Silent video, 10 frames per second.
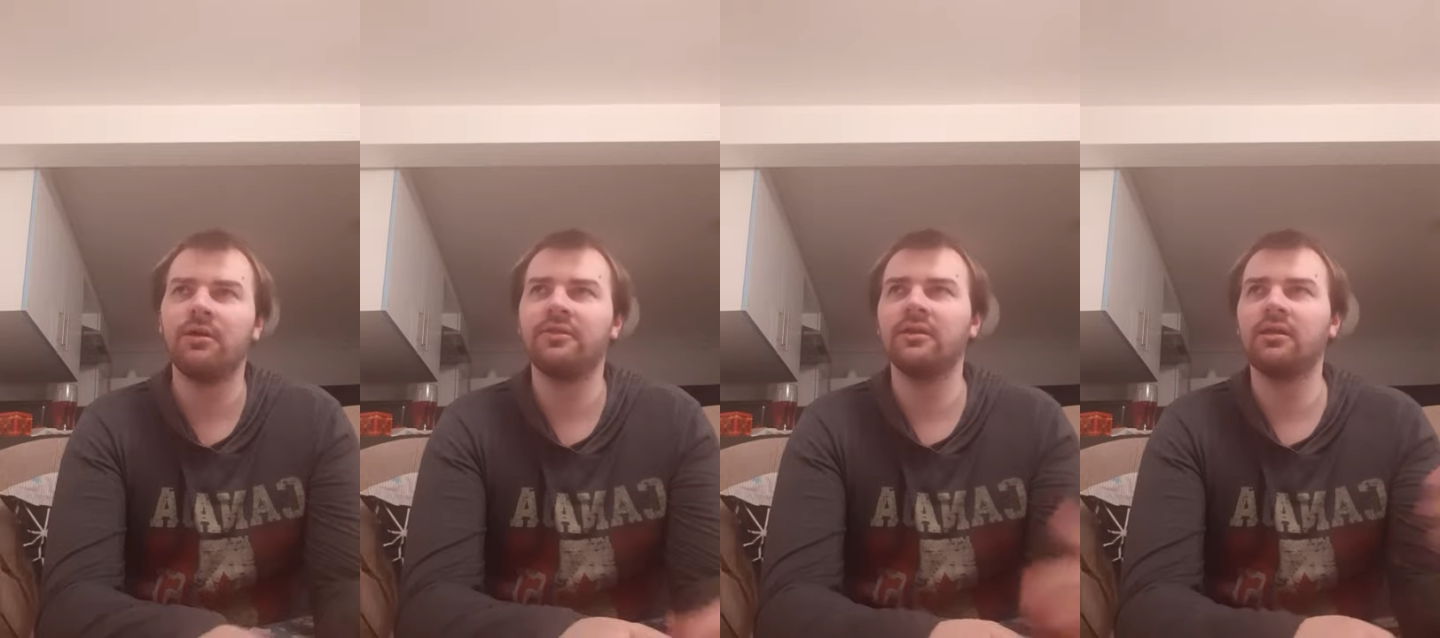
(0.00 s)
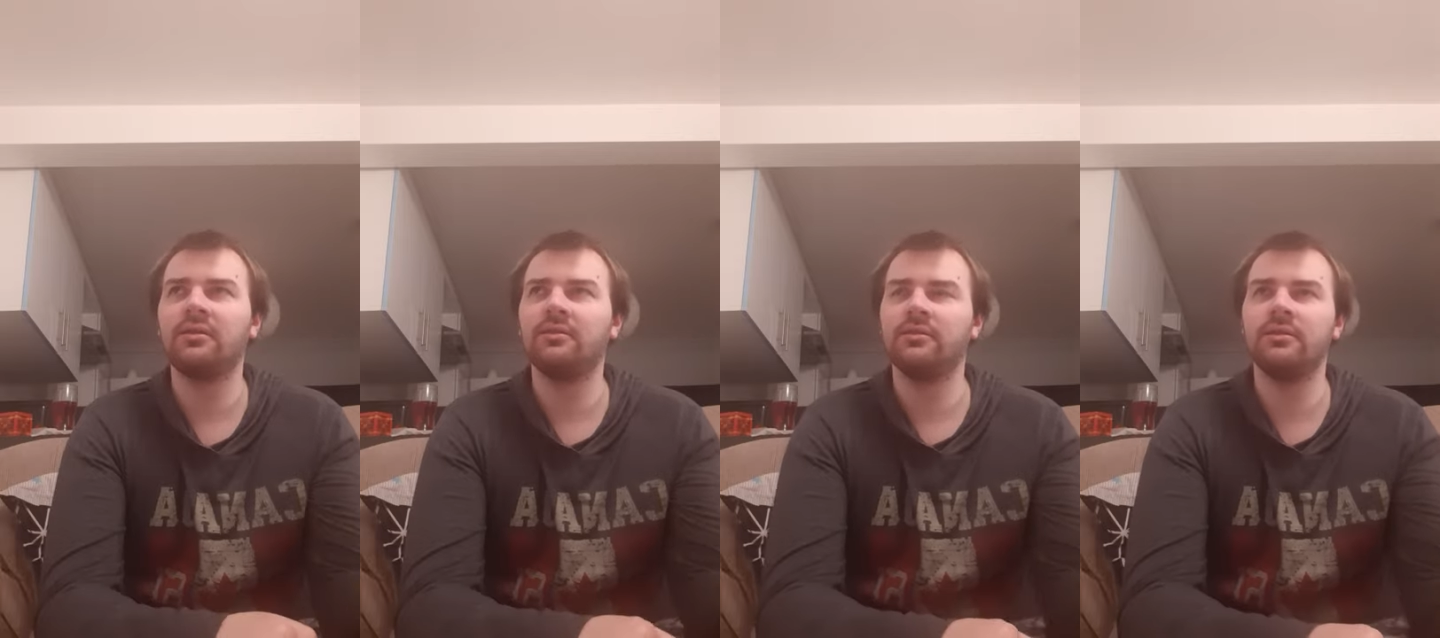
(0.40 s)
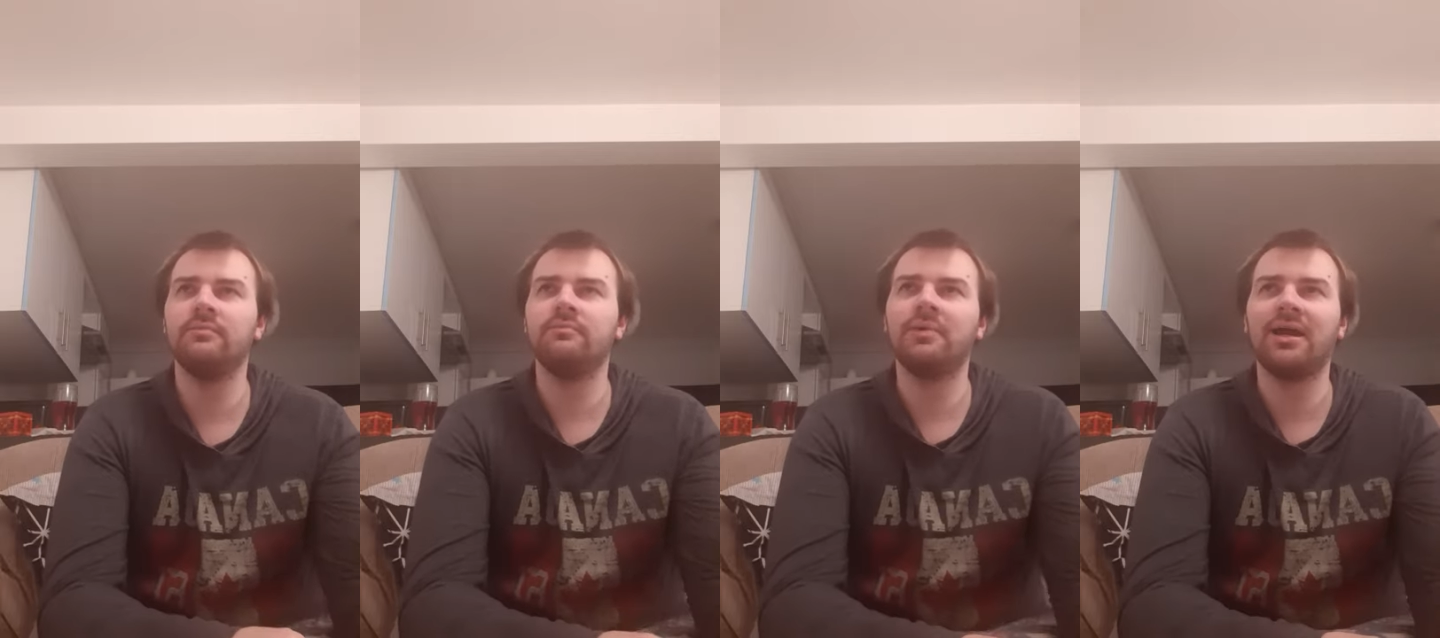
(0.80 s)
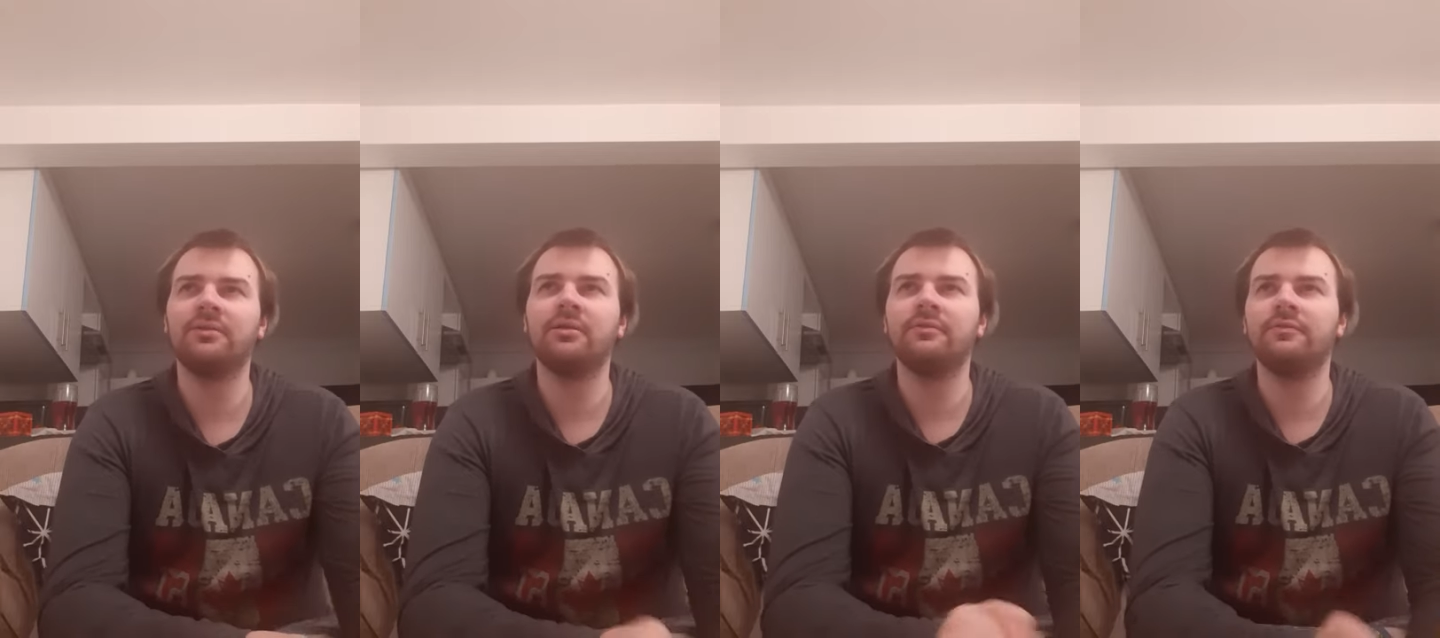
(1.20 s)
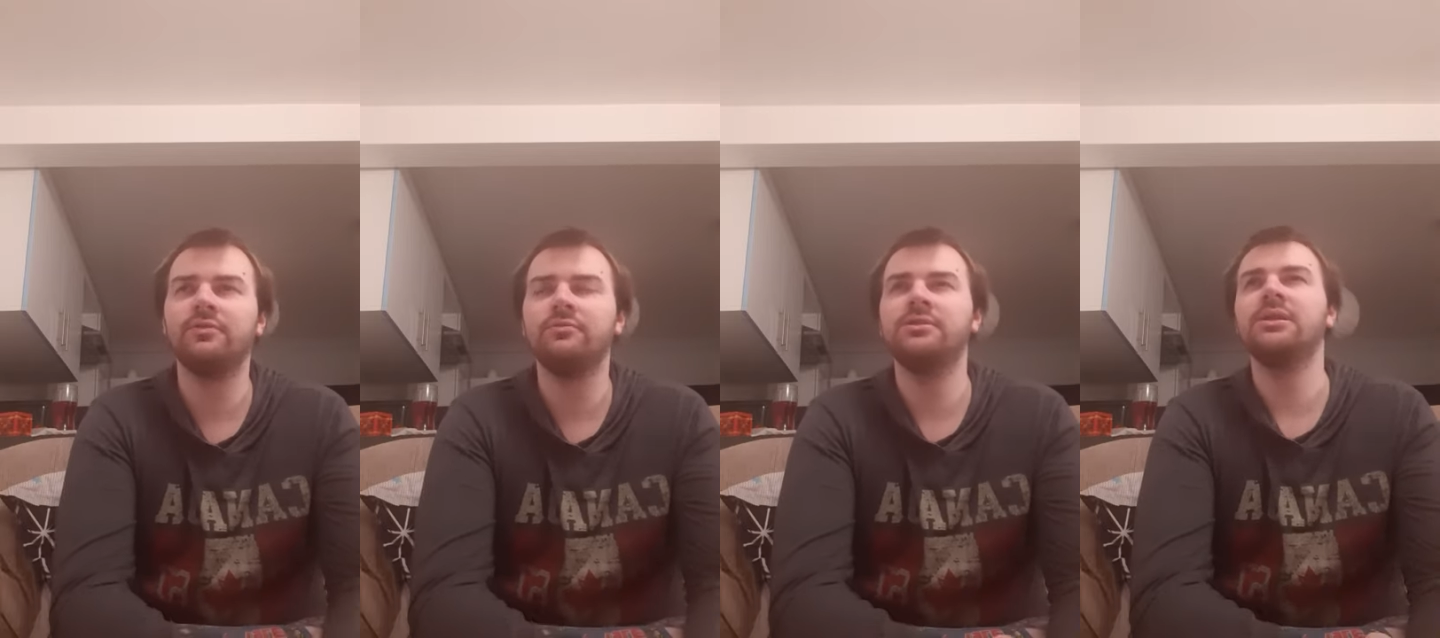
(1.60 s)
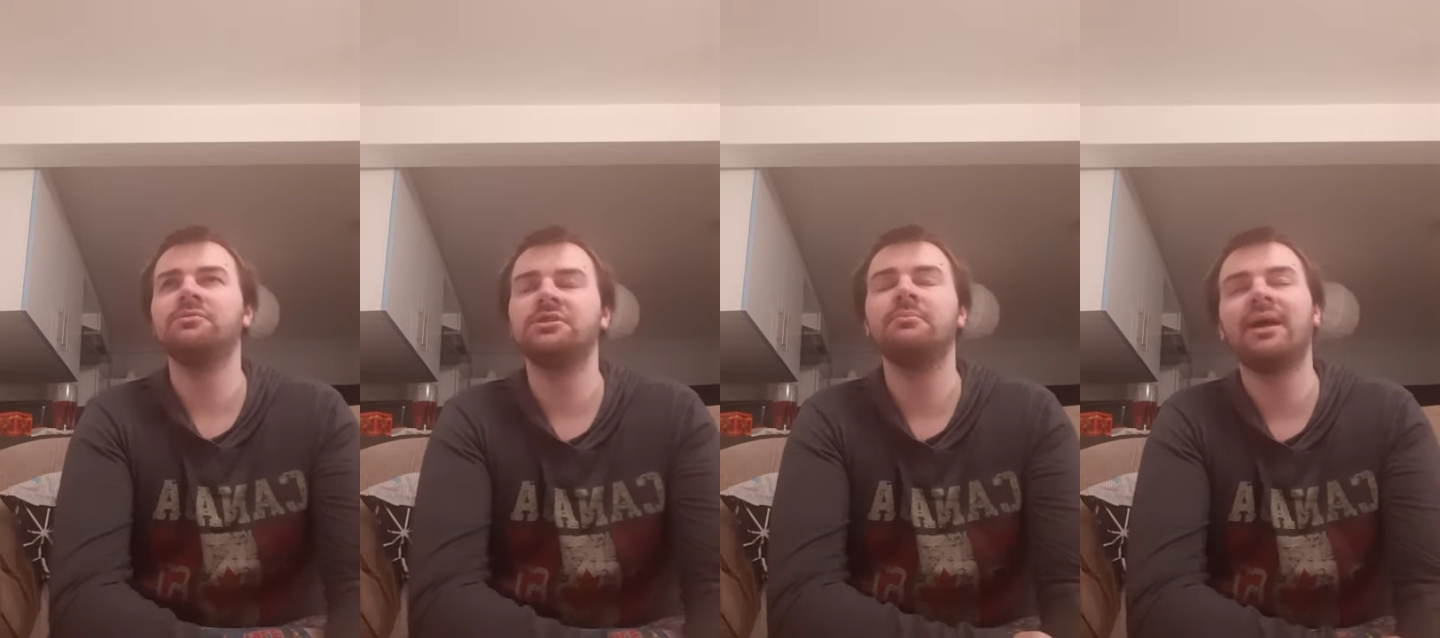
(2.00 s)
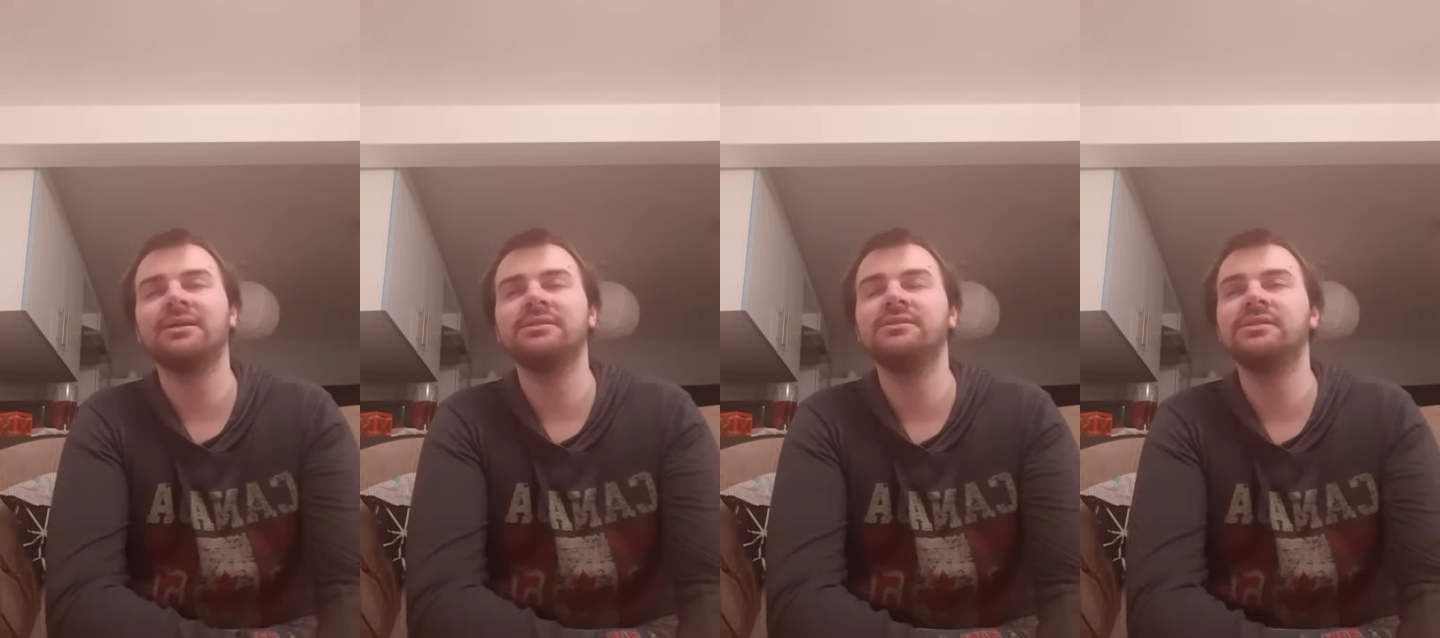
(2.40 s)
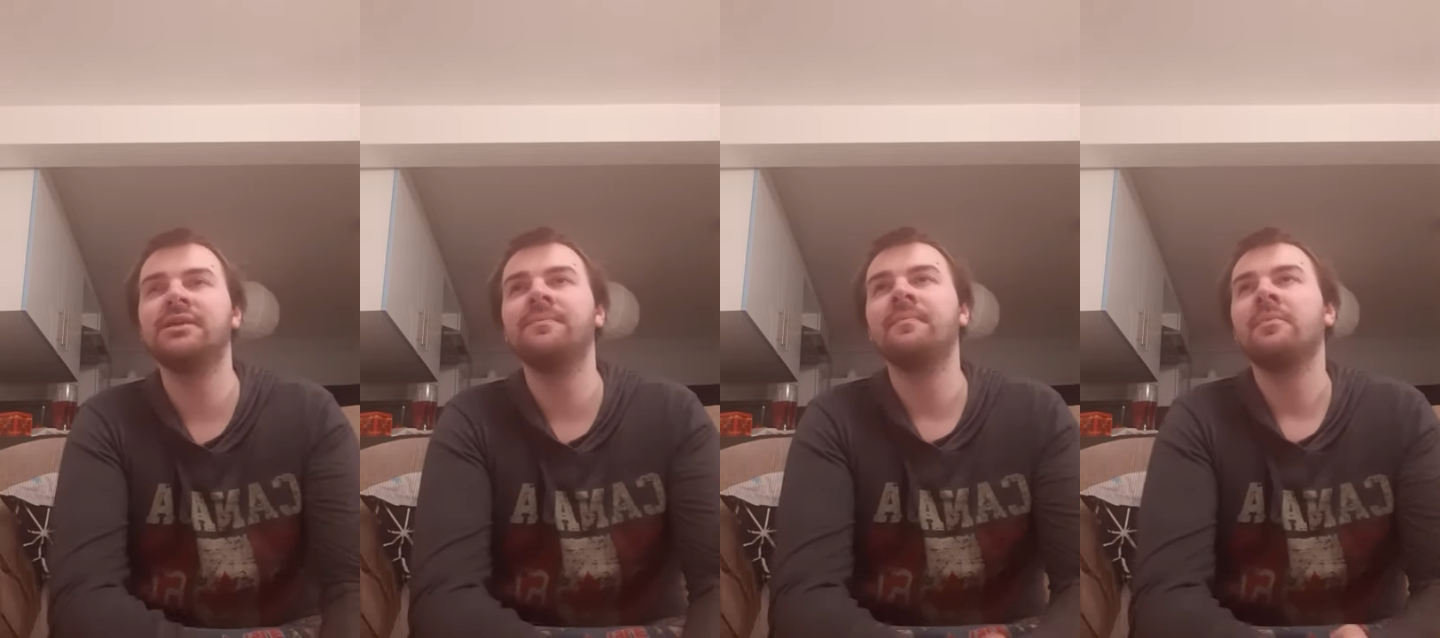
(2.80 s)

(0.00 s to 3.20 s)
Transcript: I think like they've had like a few DLC packs since then.